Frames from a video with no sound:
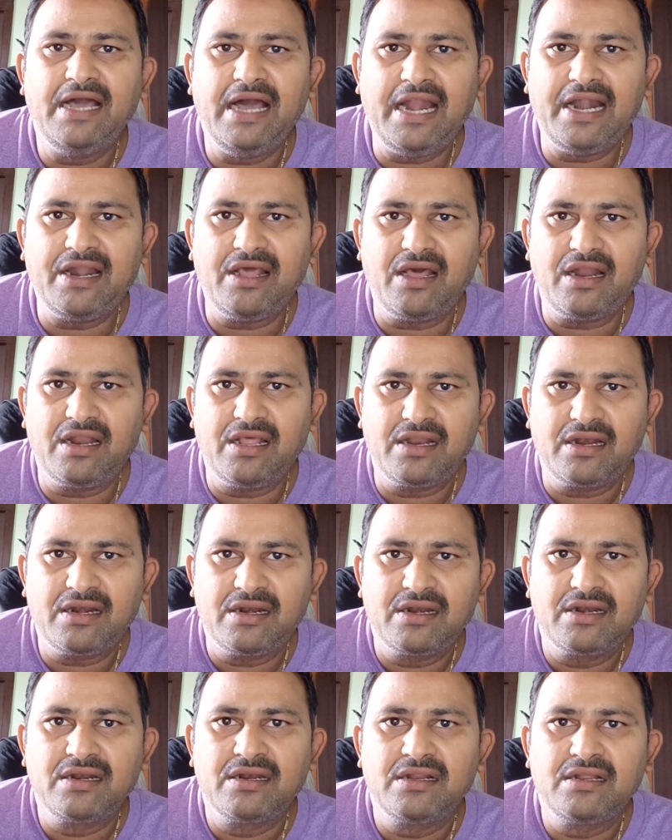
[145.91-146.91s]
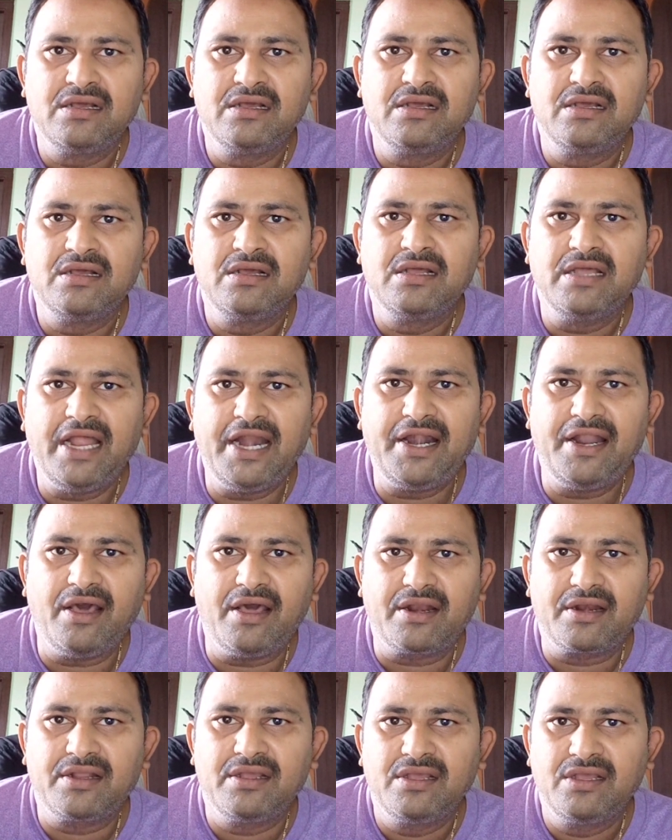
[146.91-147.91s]
and
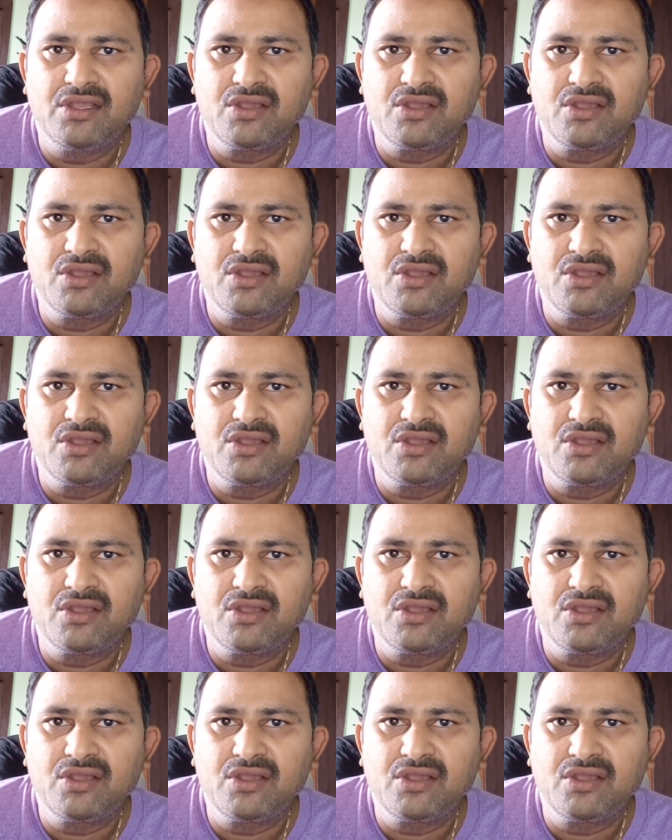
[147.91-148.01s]
are